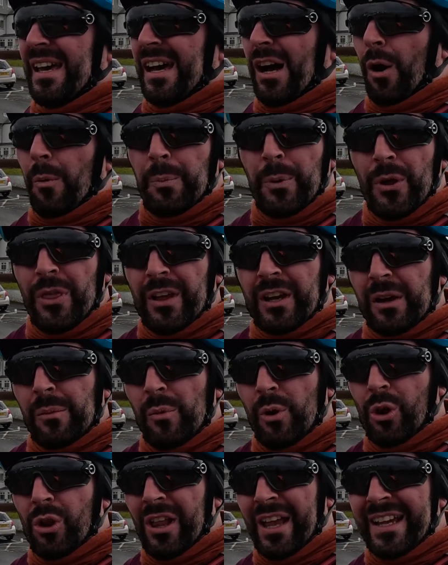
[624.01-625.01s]
I'll put the
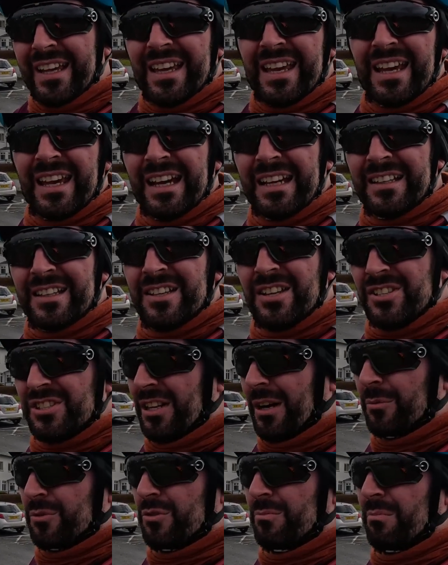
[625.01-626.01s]
commute link in the
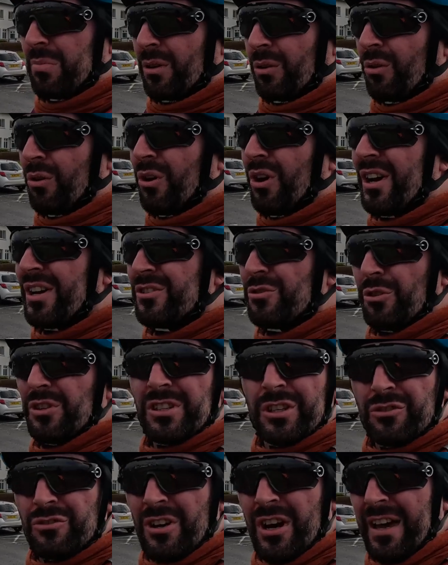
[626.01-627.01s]
description below so you
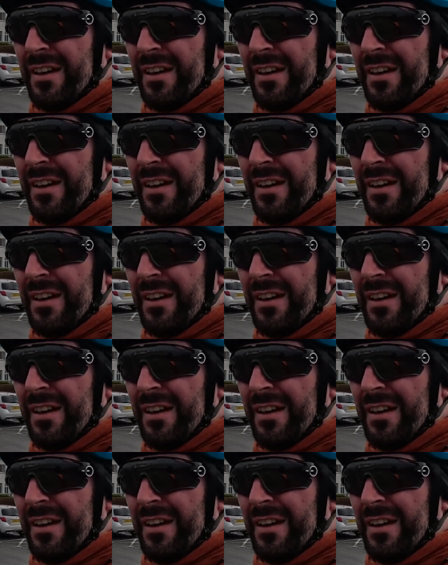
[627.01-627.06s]
can try